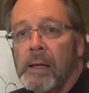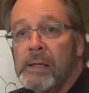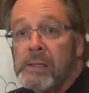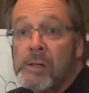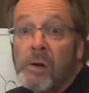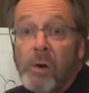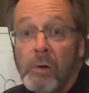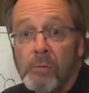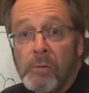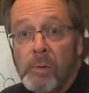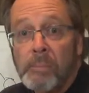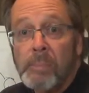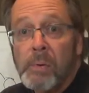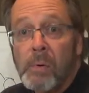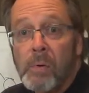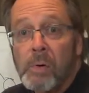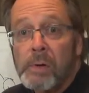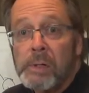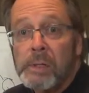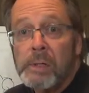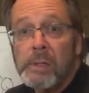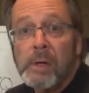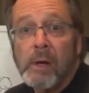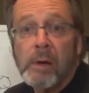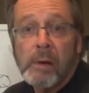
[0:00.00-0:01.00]
is not
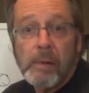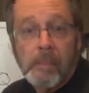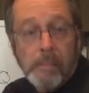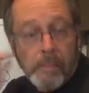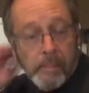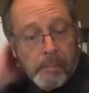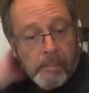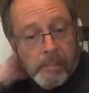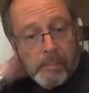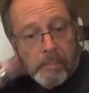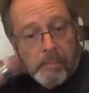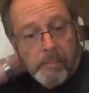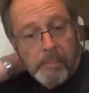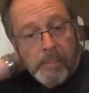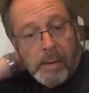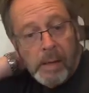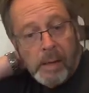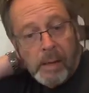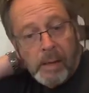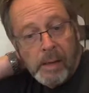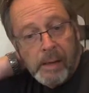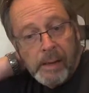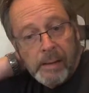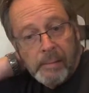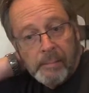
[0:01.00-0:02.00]
reported on
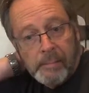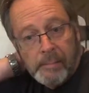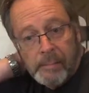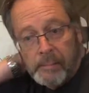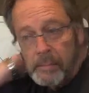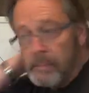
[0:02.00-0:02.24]
by